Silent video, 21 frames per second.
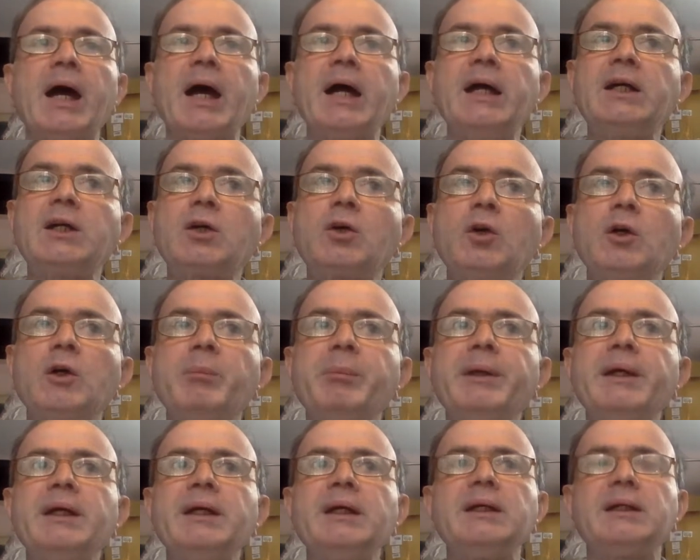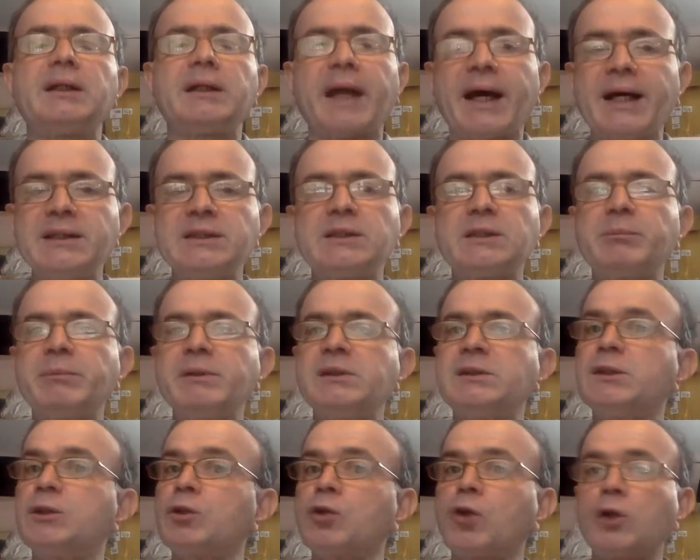It could be tangibles,
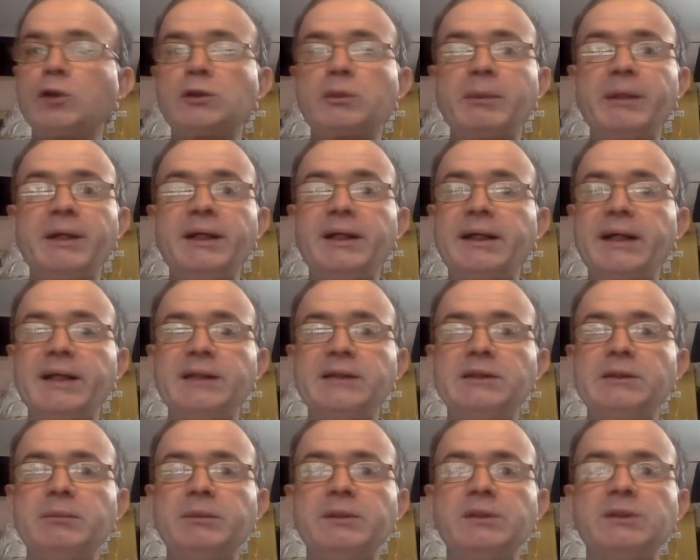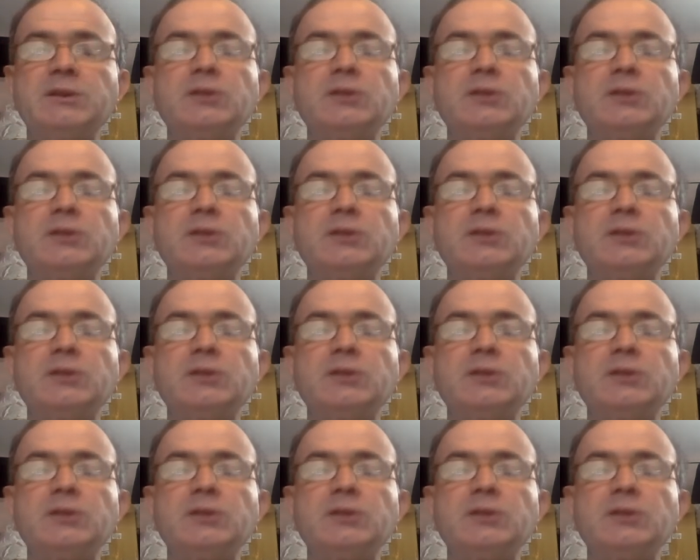it could also be intangibles.